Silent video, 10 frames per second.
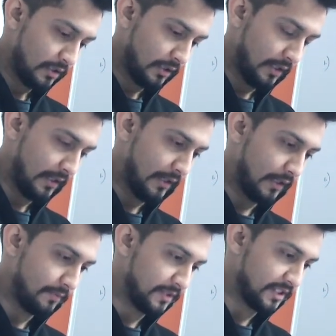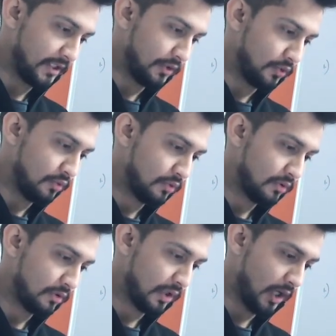and let me tell you
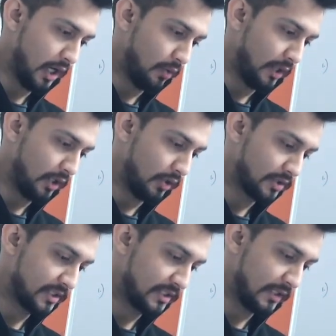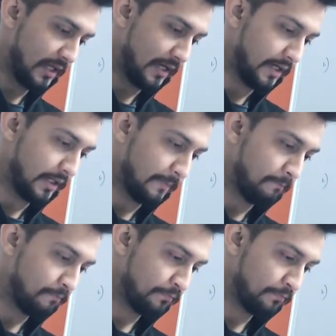how it looks like.